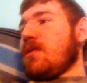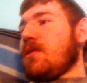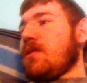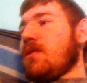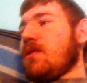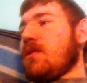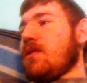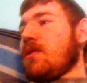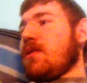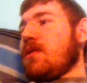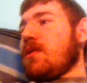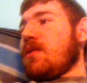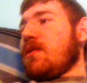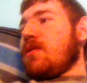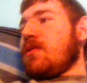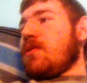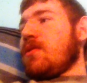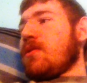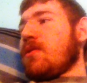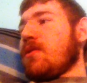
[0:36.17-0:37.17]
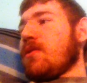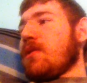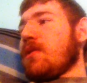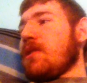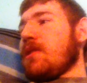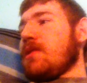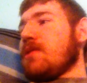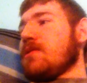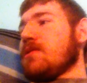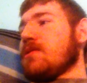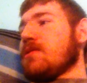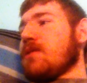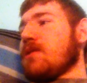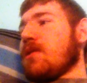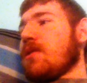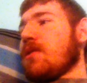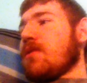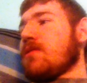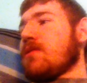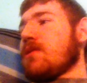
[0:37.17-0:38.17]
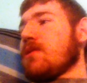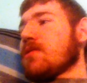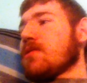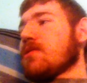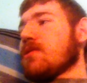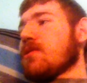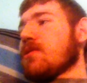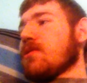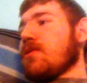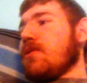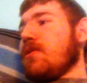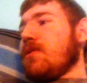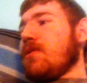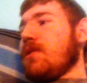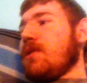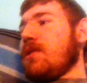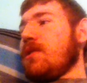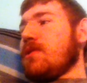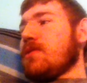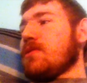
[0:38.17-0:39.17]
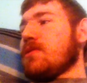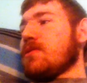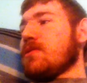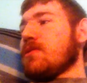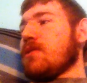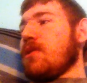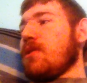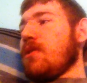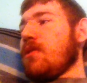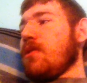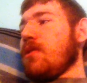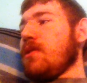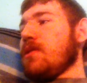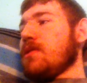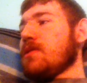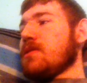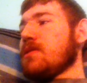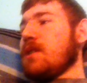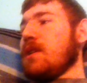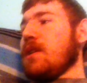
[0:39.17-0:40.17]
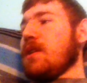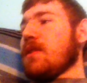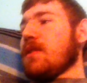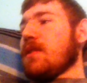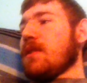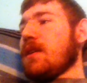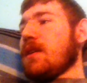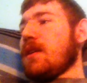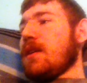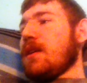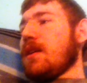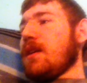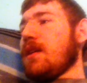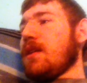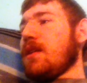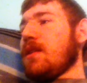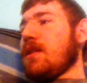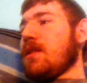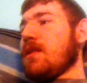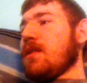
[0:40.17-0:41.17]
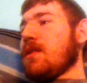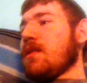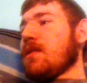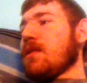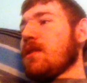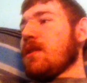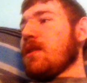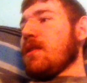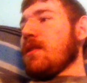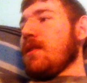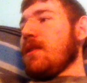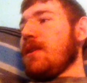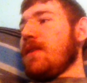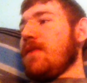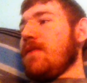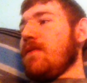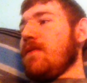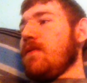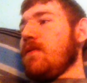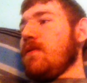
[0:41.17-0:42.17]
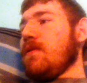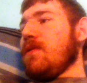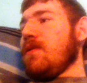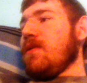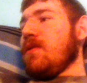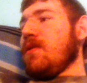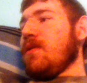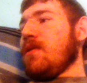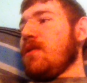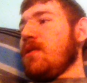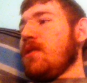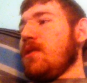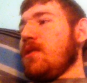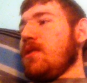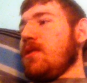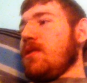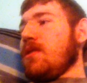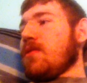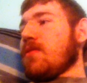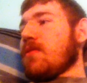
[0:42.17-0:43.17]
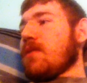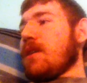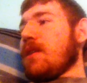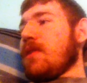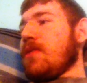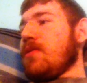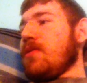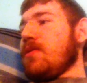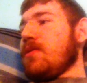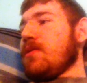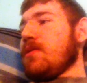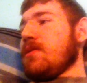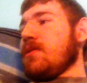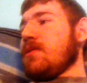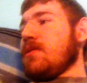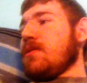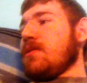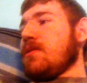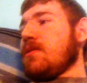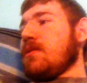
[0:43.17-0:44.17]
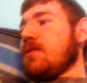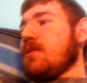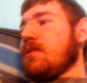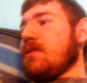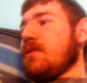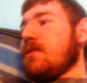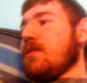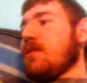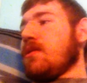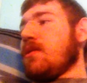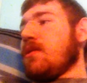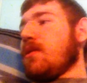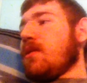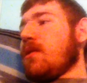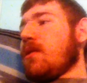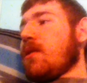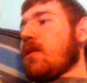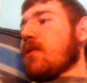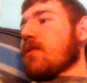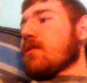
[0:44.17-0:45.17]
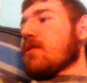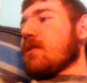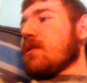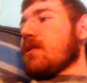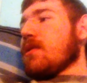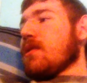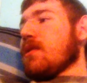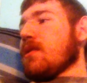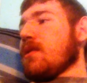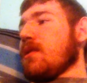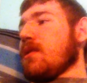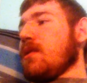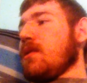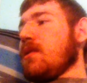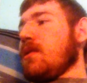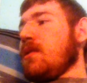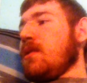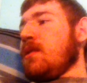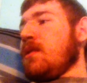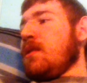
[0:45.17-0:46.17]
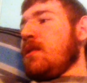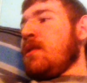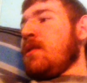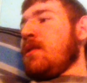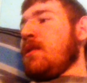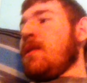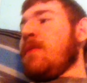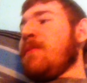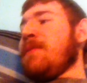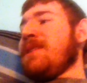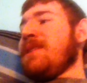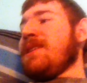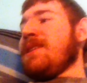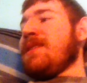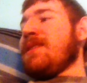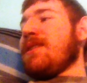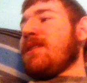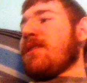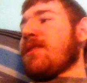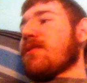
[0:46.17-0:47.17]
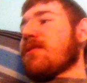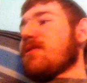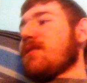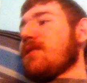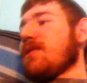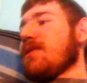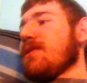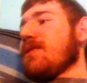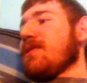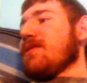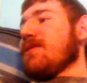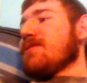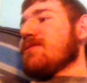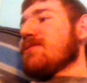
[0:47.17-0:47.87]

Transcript: north as the Arctic Circle. It is the only snake that can live year-round in Arctic. In the Arctic.